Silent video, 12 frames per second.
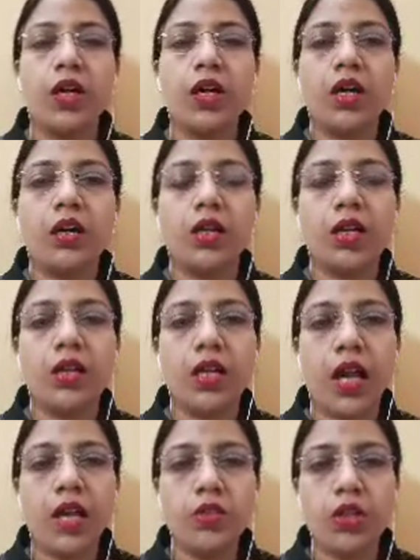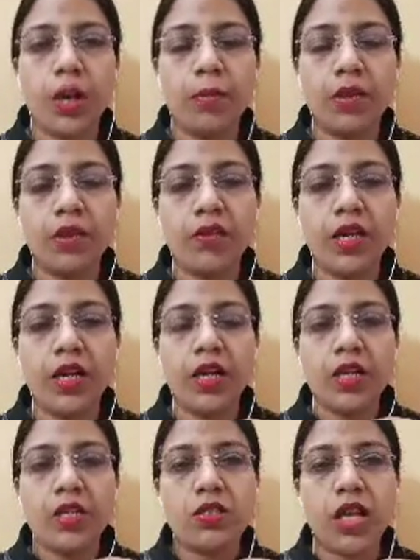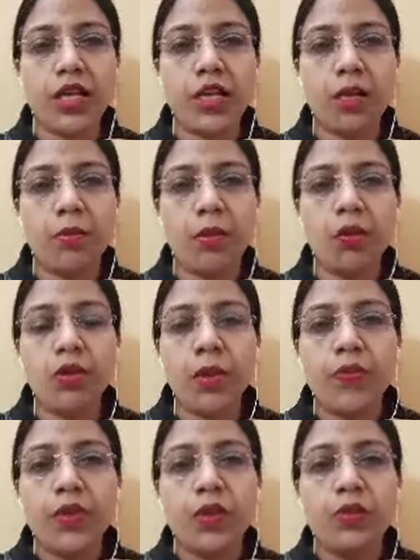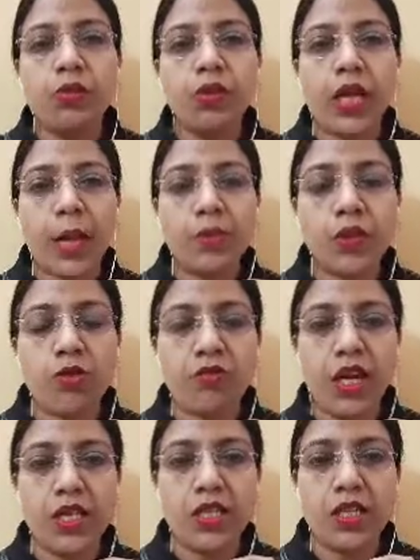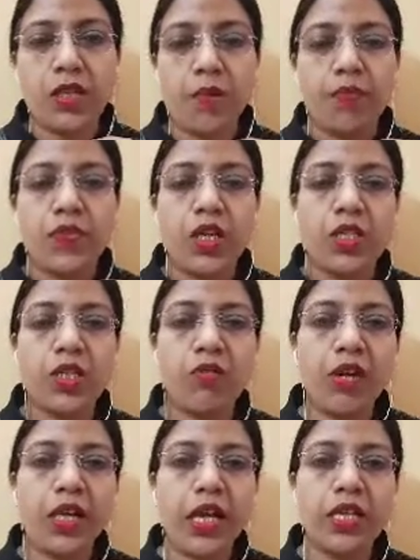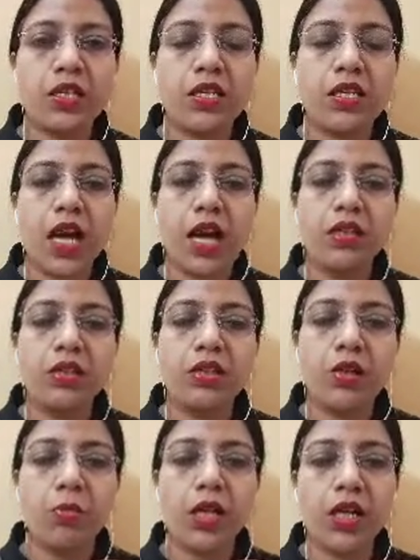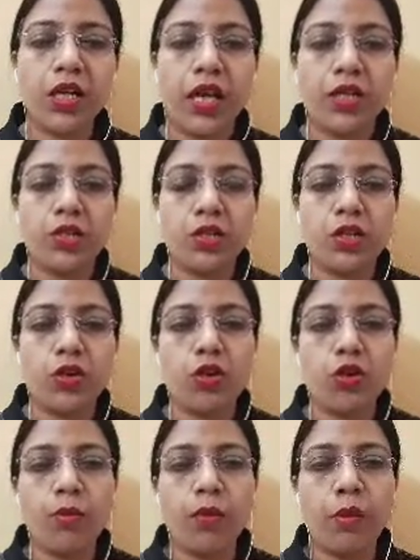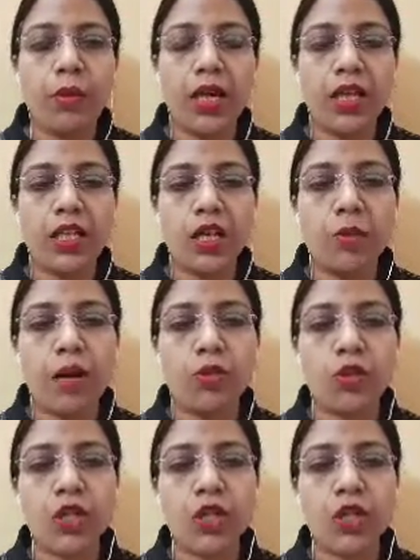in the last chapter we studied about two types of cases: civil cases and criminal cases. Do you remember anything about it?